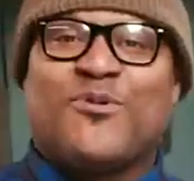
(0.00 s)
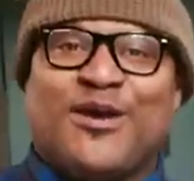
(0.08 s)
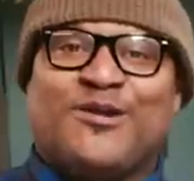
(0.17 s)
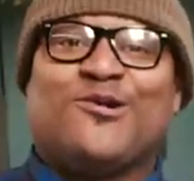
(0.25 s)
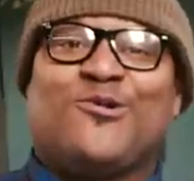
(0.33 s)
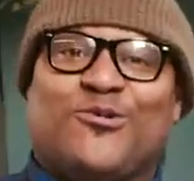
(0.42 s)

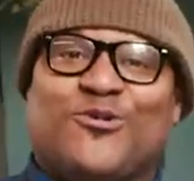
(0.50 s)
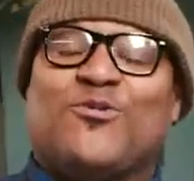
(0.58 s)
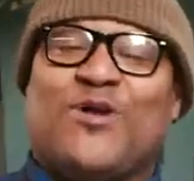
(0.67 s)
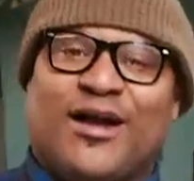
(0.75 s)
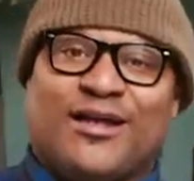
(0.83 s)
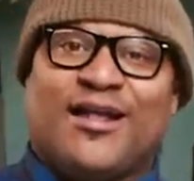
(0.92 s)
way to hold a
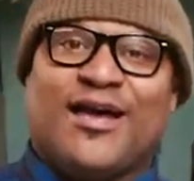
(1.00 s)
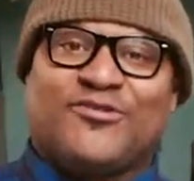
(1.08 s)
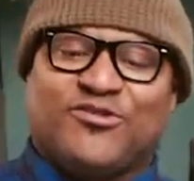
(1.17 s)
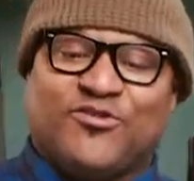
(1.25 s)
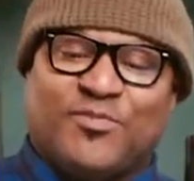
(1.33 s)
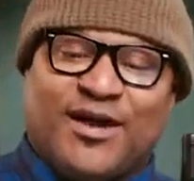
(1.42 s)
wine
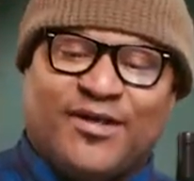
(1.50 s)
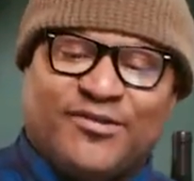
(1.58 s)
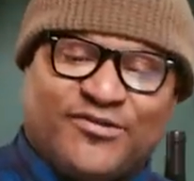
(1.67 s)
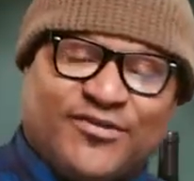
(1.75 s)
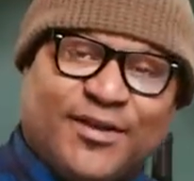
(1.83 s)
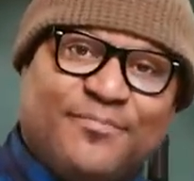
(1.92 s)
glass is by the
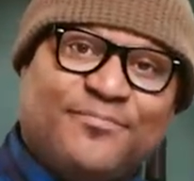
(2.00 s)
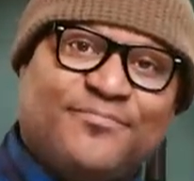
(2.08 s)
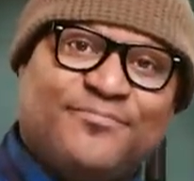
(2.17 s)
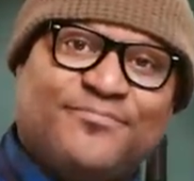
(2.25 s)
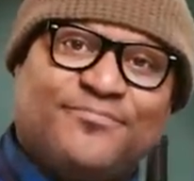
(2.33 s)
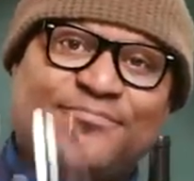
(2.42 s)
stem.
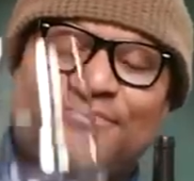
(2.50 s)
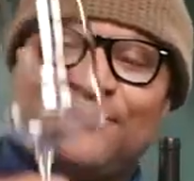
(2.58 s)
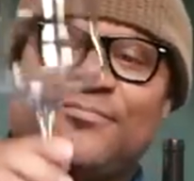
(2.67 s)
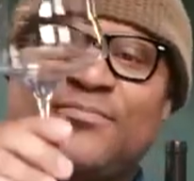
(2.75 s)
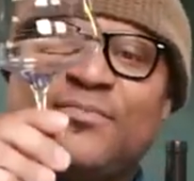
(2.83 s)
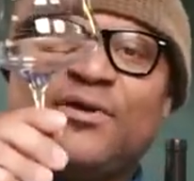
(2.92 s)

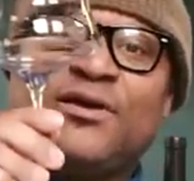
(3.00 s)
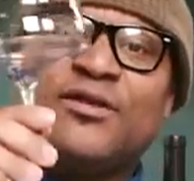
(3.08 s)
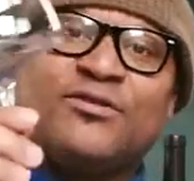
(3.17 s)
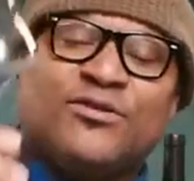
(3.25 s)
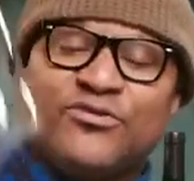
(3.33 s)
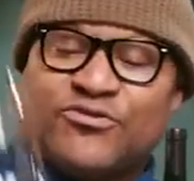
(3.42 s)

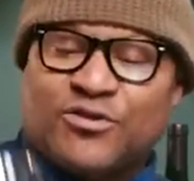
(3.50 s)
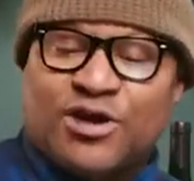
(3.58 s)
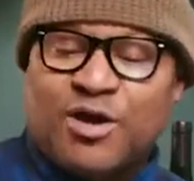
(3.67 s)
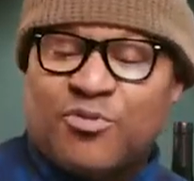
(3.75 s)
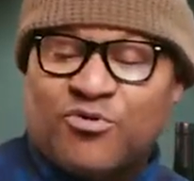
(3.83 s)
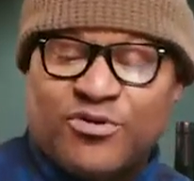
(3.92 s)
There's a
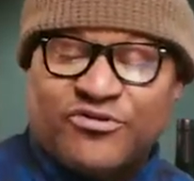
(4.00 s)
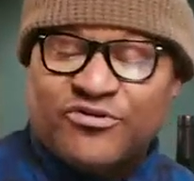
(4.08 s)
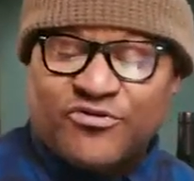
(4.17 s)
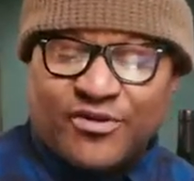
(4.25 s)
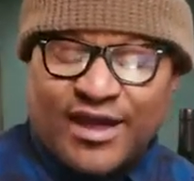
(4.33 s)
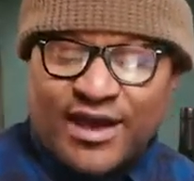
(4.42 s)
couple of
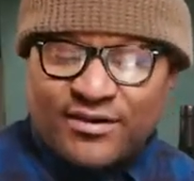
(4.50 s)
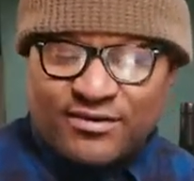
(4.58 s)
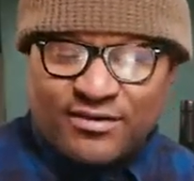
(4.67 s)
reasons for that.